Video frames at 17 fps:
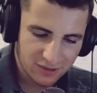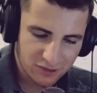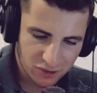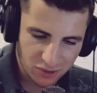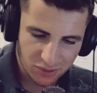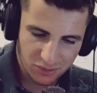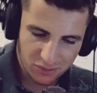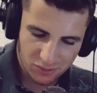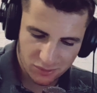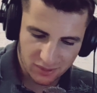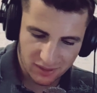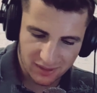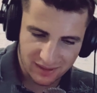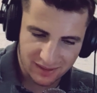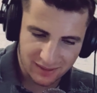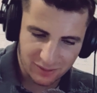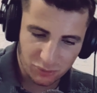So
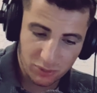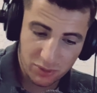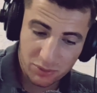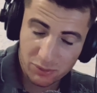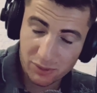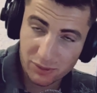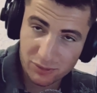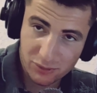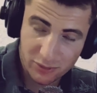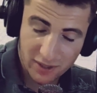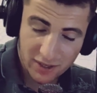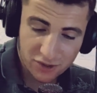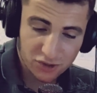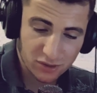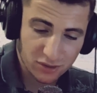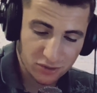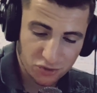we want to
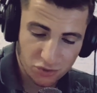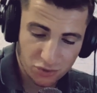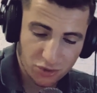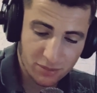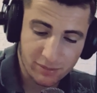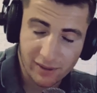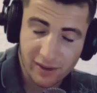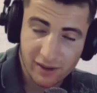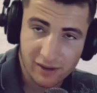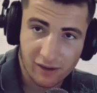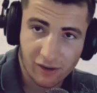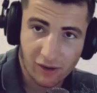actually join back